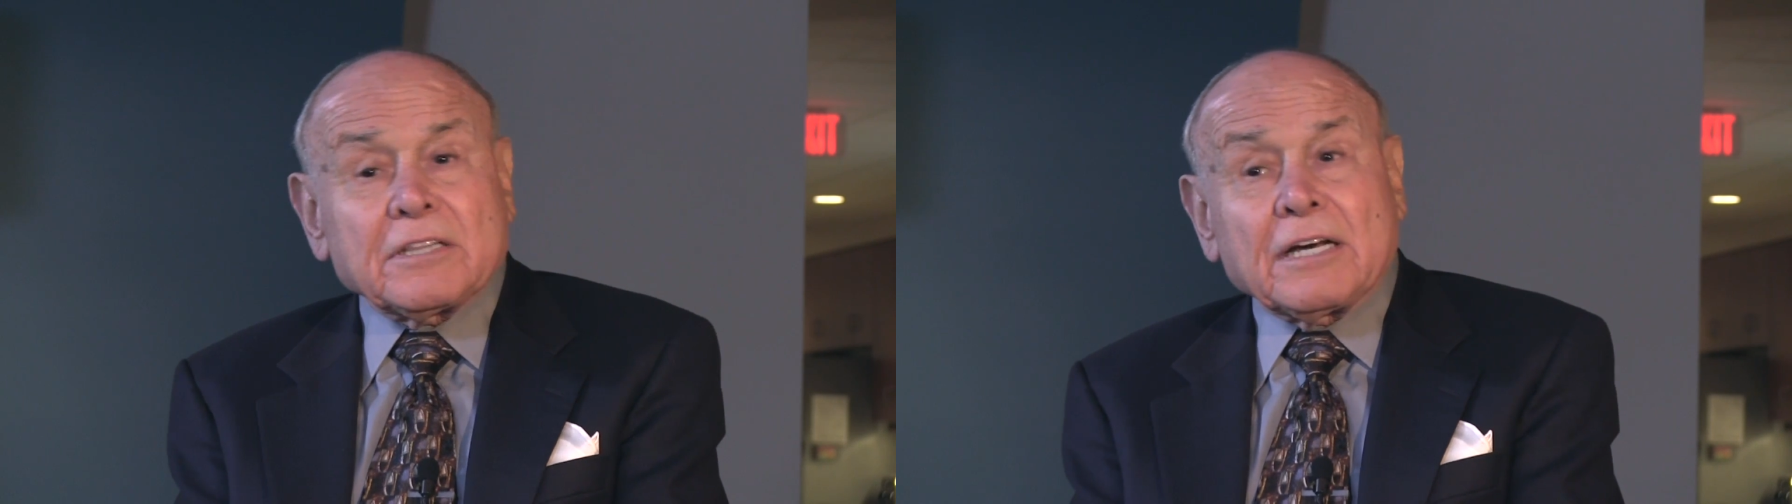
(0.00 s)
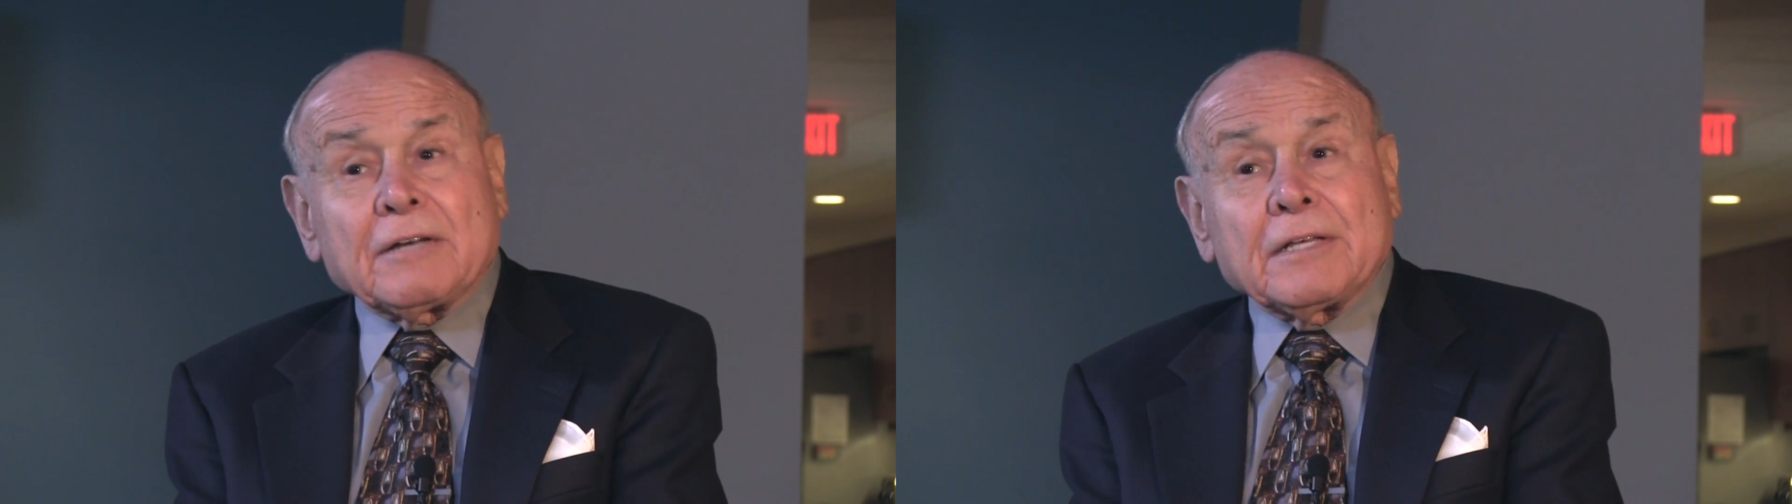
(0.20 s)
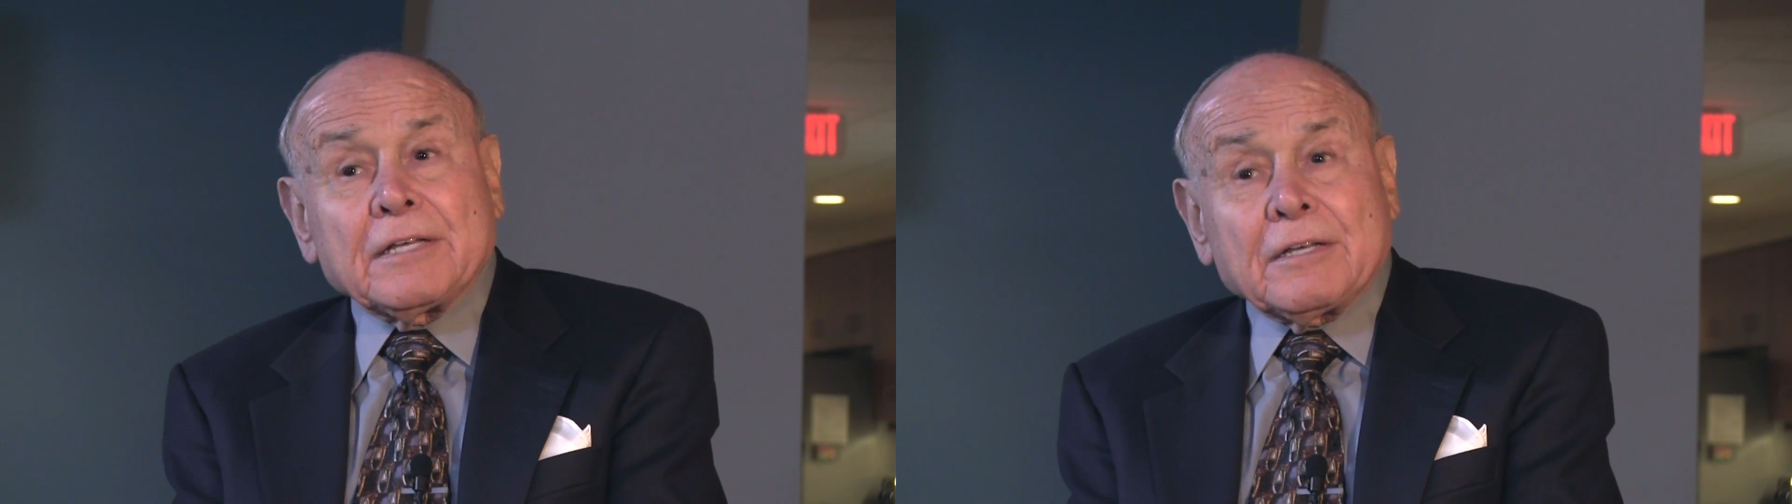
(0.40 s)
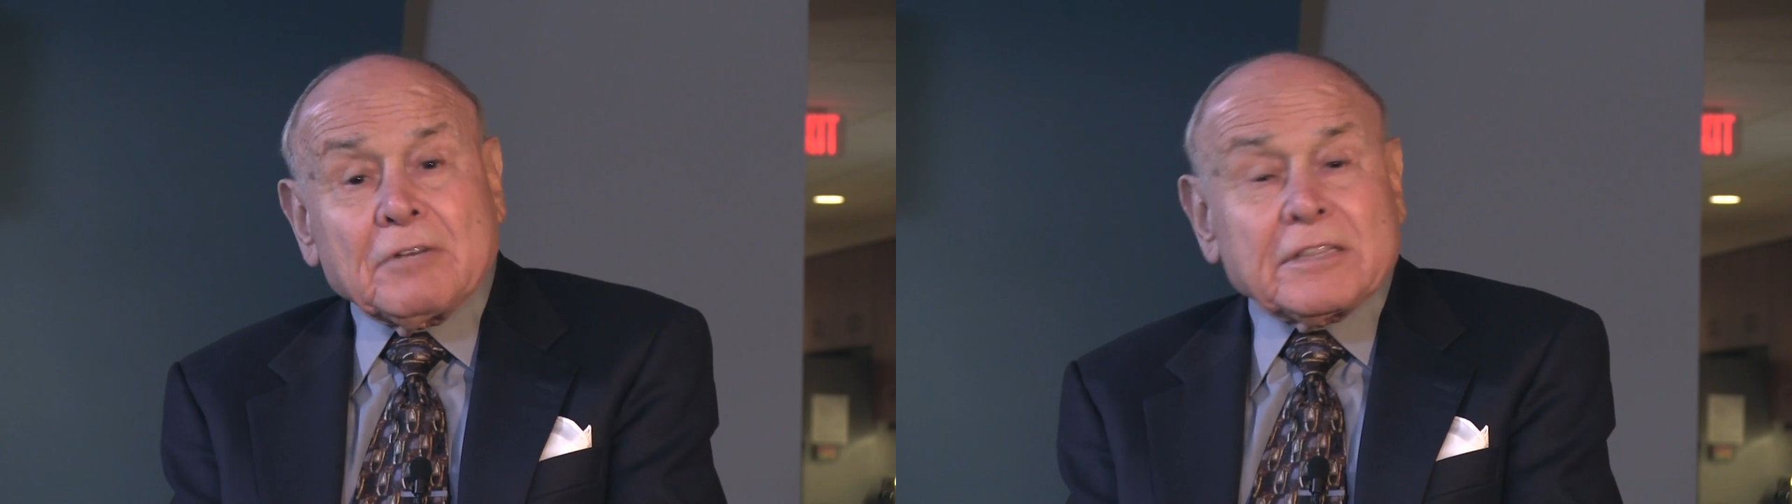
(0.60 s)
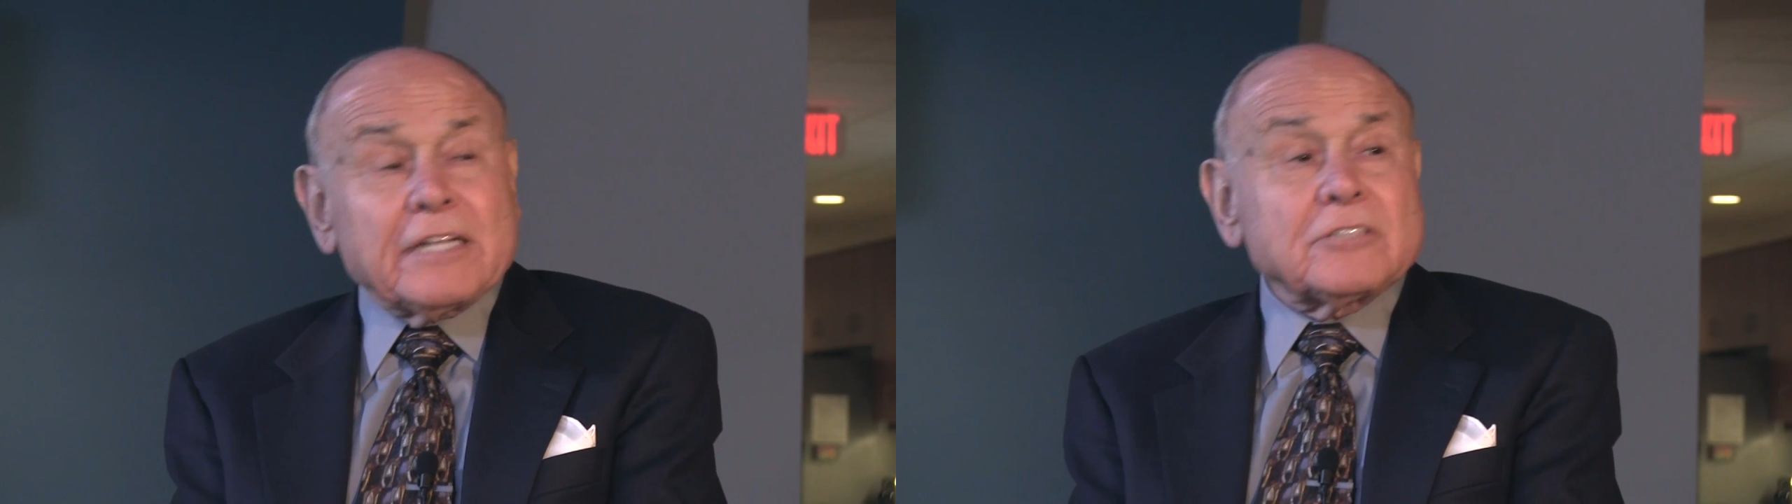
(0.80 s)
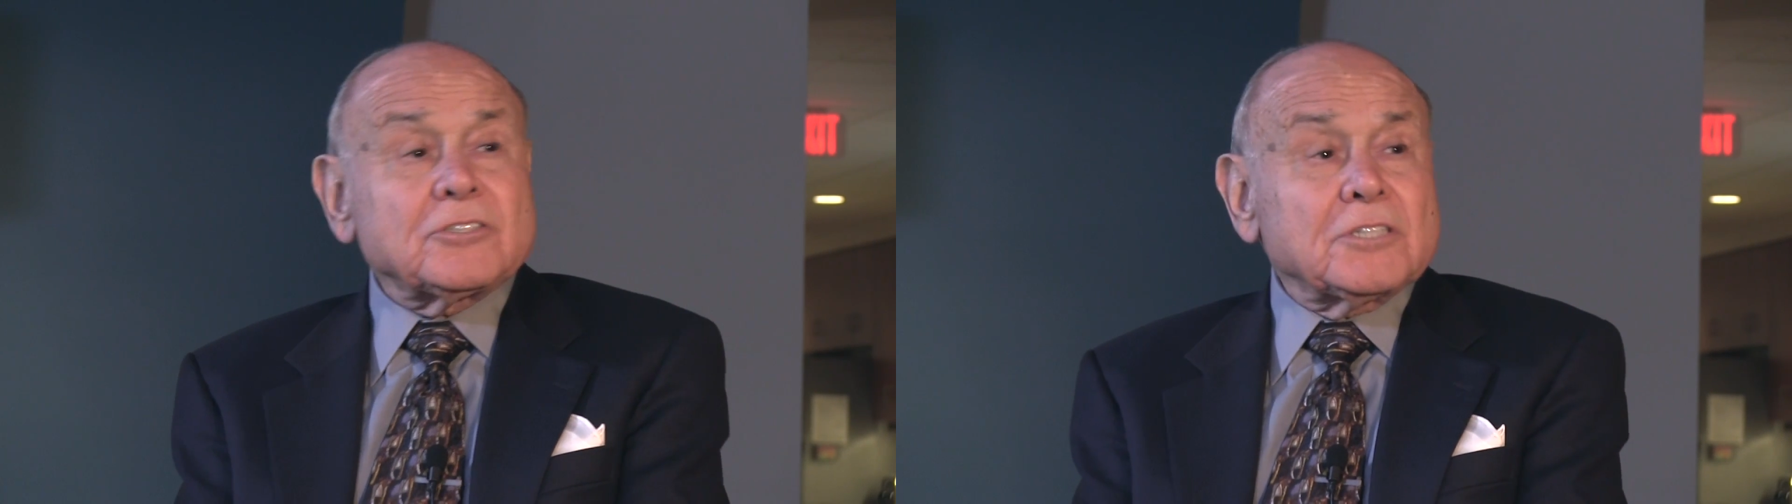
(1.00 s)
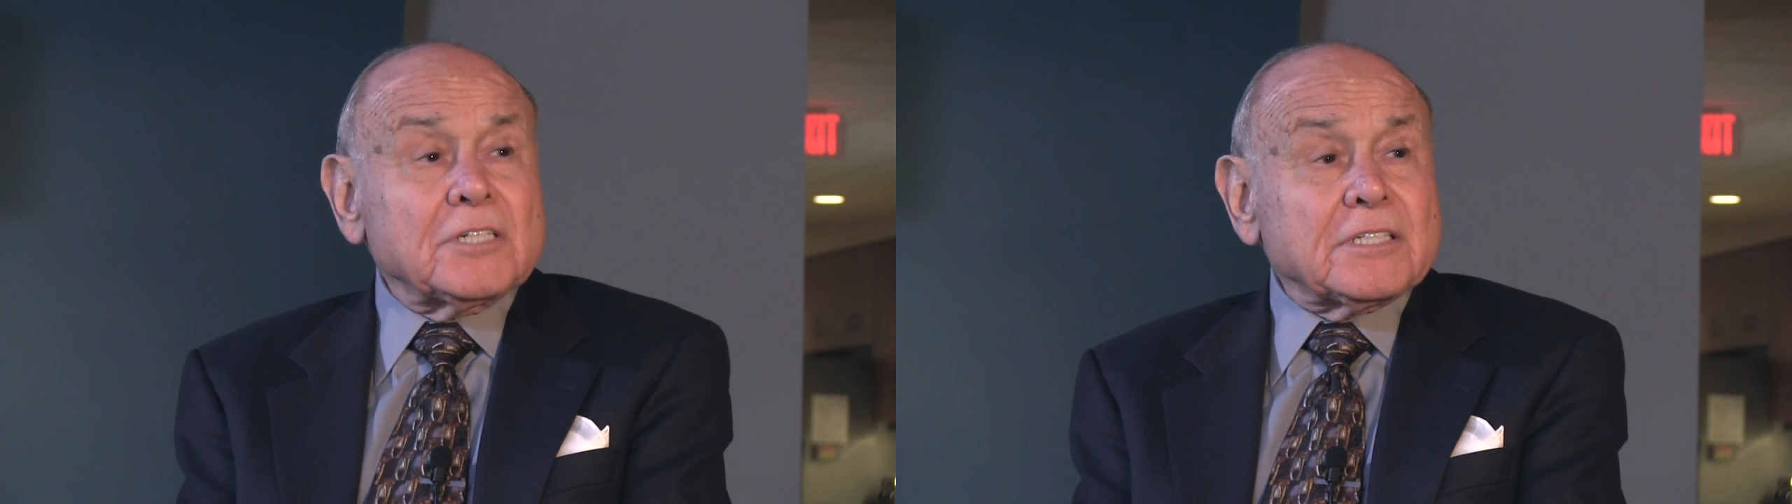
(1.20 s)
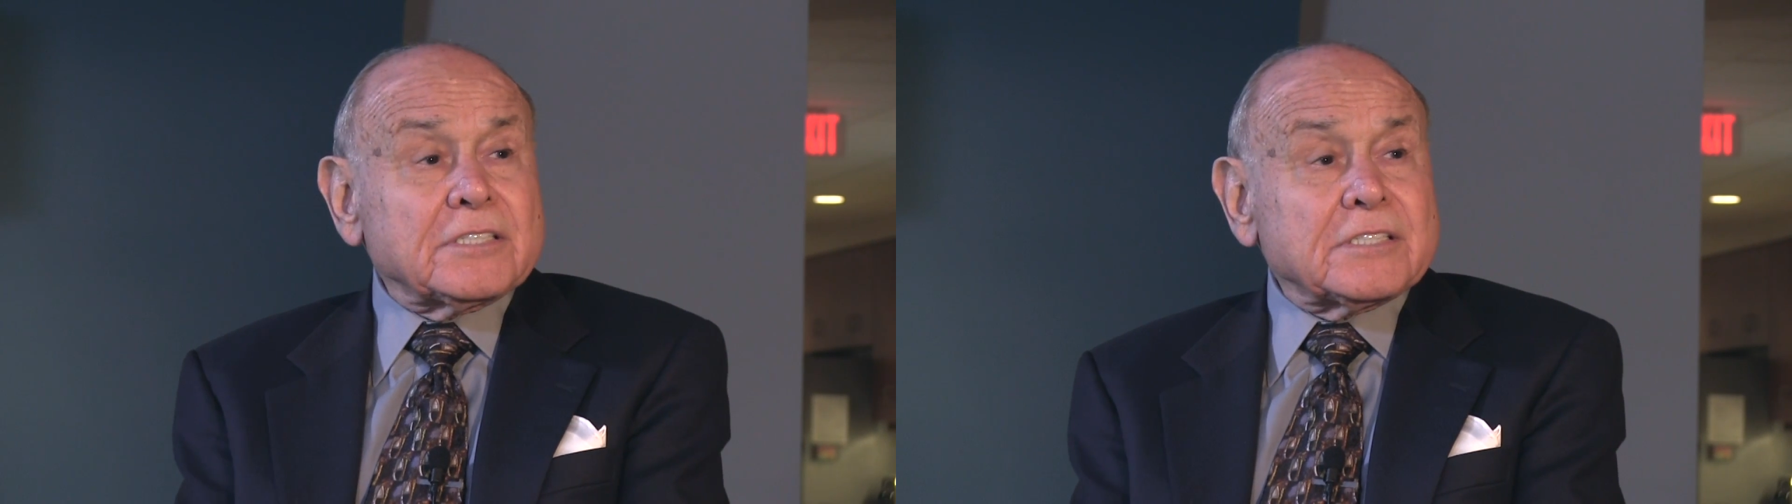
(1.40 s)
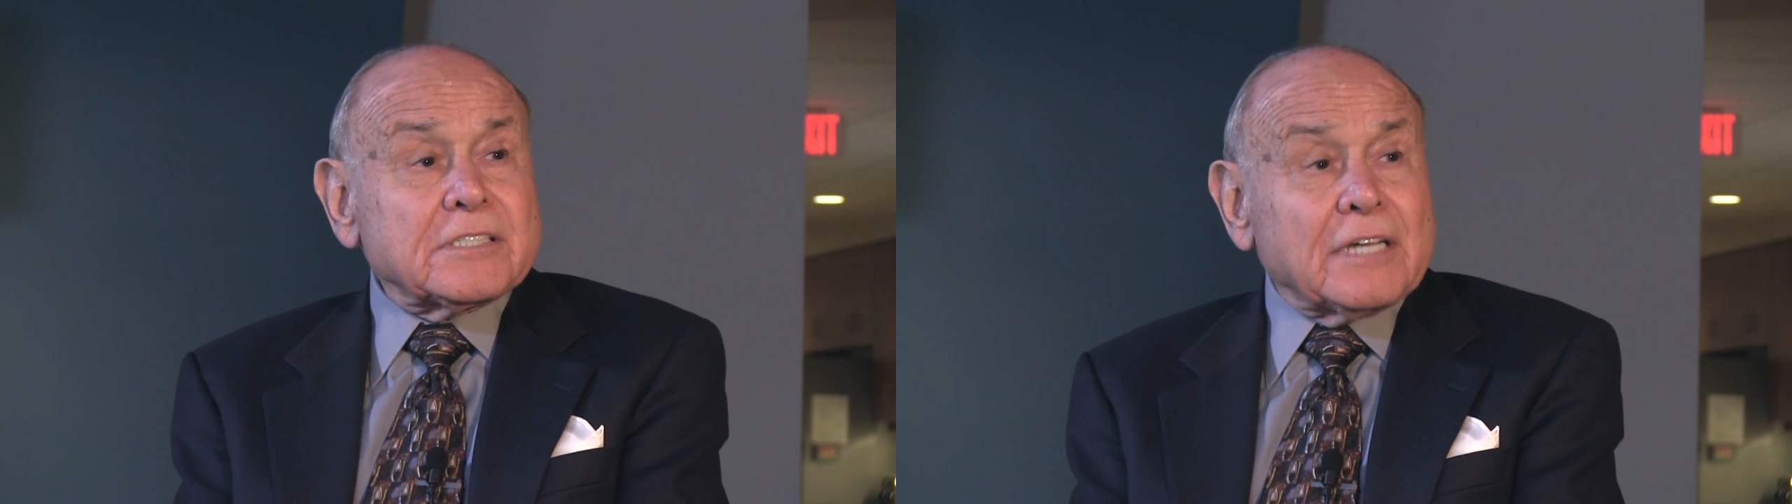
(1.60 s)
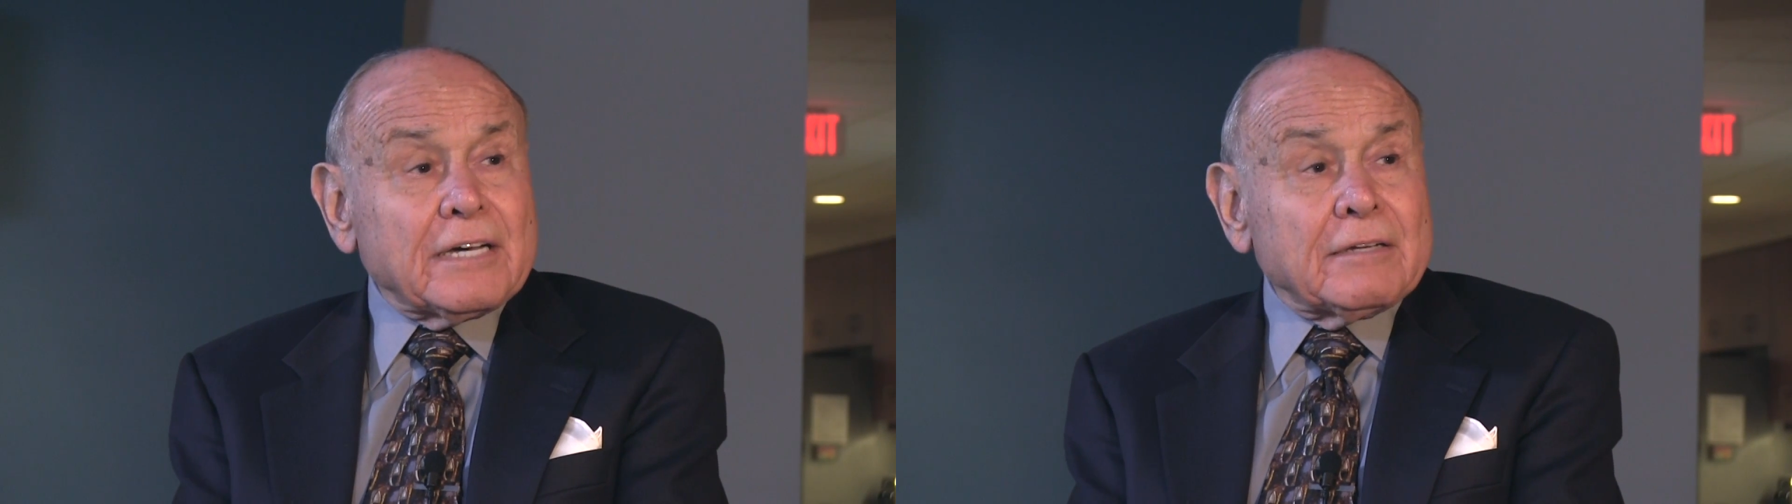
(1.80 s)
with an
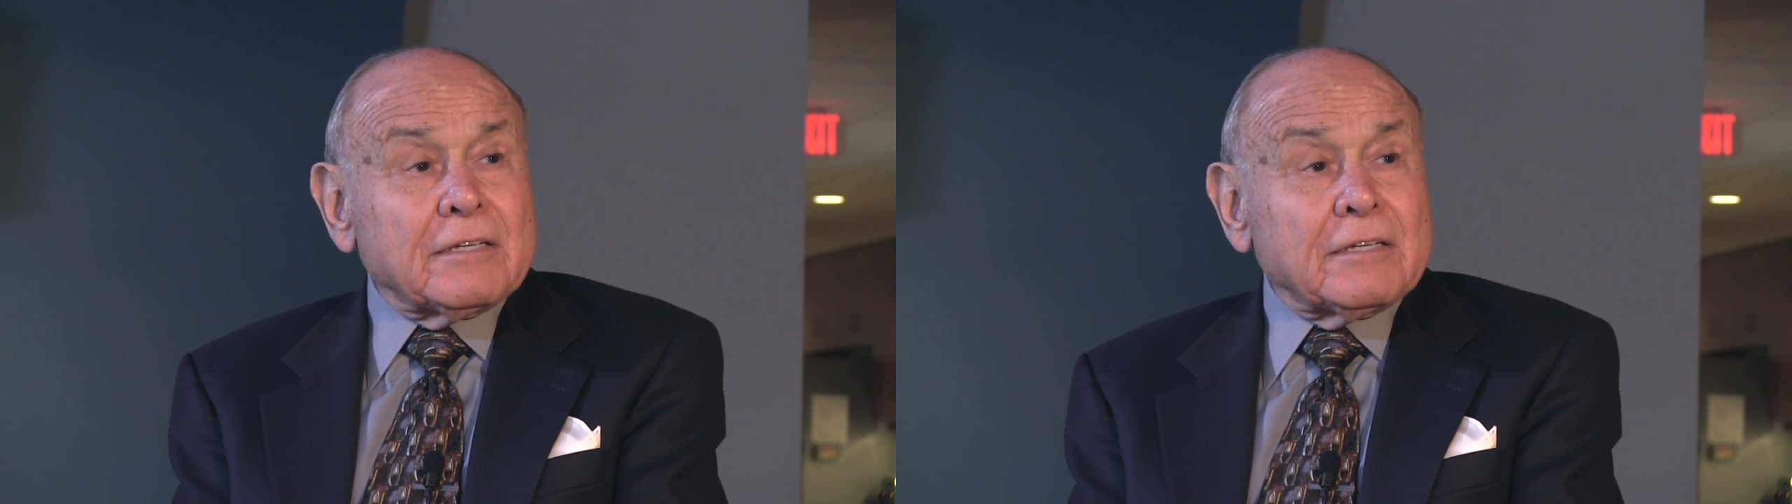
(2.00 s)
insurance